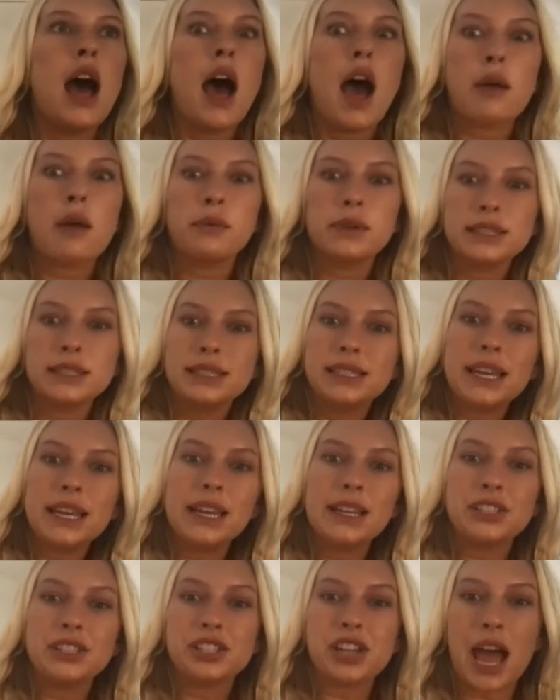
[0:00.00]
I would
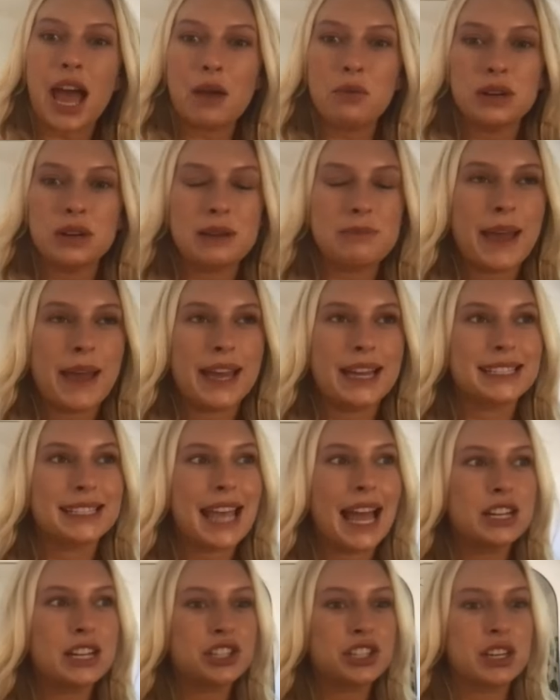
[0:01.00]
ditch. I wouldn't pay
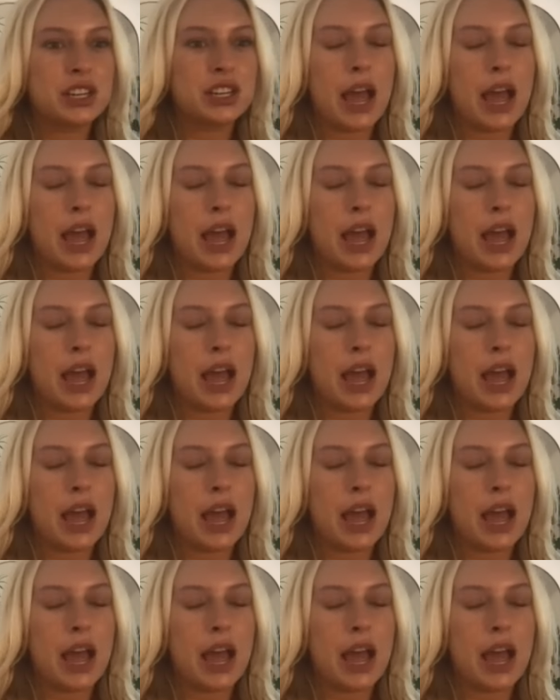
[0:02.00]
attention.